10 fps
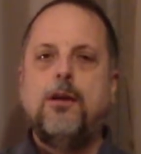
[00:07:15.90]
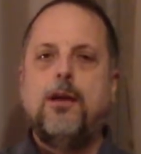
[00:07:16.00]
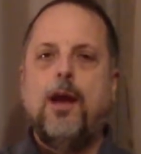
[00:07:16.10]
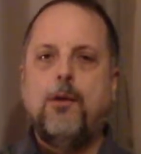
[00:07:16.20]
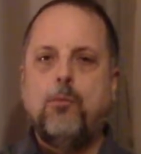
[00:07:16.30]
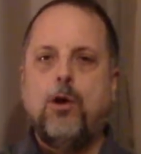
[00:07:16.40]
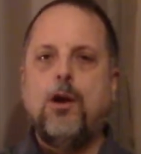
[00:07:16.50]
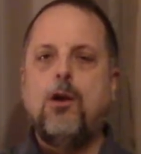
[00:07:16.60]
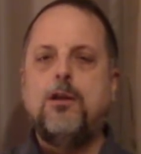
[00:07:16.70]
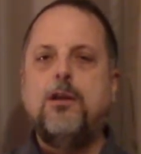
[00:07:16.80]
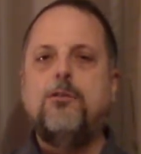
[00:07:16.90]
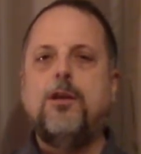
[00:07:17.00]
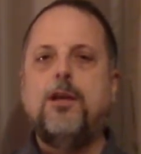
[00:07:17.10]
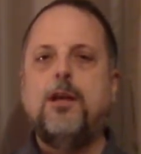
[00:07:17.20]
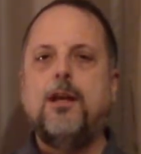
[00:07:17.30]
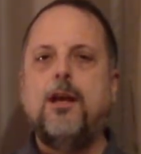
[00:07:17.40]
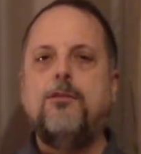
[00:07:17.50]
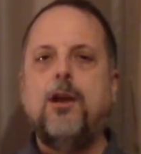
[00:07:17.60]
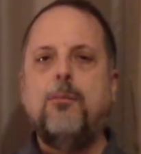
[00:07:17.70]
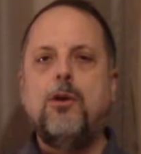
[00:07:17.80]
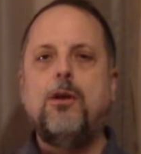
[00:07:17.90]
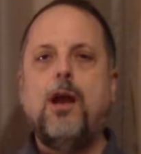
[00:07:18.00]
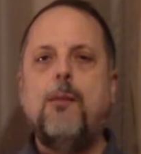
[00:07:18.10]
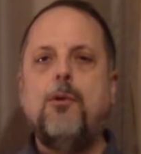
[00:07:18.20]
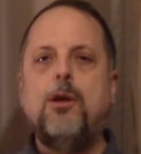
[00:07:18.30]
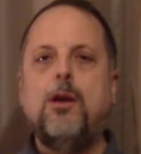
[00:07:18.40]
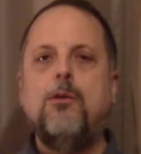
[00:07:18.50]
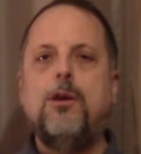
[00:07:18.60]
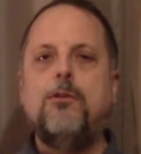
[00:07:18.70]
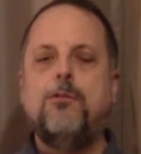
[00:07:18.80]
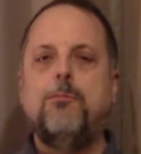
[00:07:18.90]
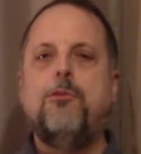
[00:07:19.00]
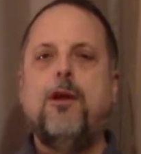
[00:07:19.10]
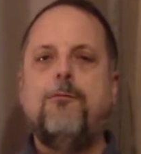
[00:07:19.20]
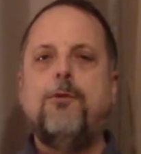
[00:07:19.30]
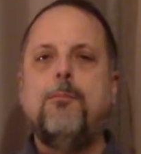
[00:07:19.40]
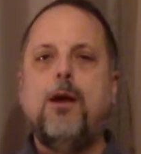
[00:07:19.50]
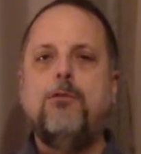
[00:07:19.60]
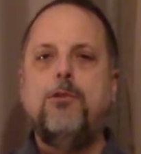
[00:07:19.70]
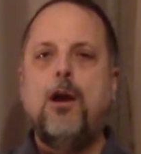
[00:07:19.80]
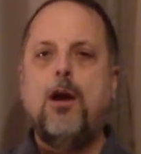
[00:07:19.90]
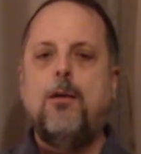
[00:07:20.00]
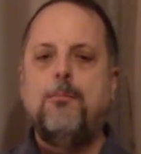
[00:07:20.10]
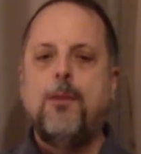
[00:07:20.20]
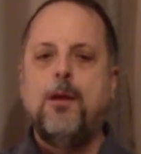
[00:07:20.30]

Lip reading: and what artistic inlays. And I'm gonna go get some stuff from my shop.